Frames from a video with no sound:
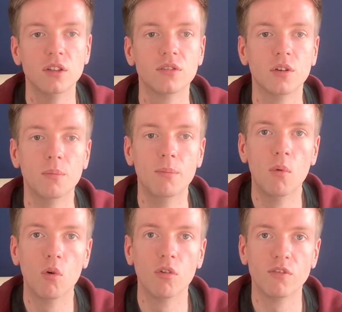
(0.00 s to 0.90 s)
so
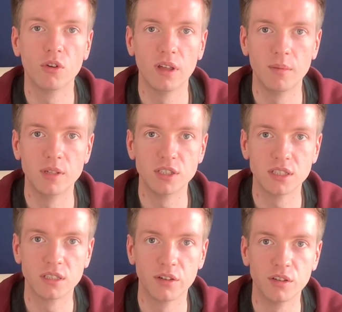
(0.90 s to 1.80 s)
more of your image
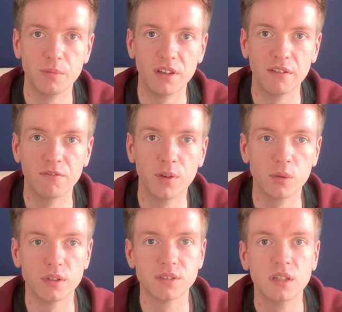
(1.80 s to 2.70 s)
is going to be in
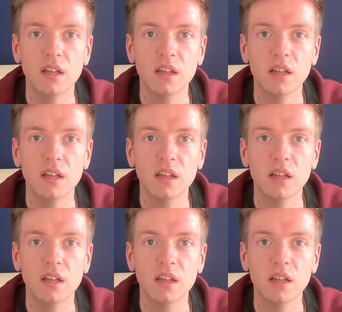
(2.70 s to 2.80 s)
focus.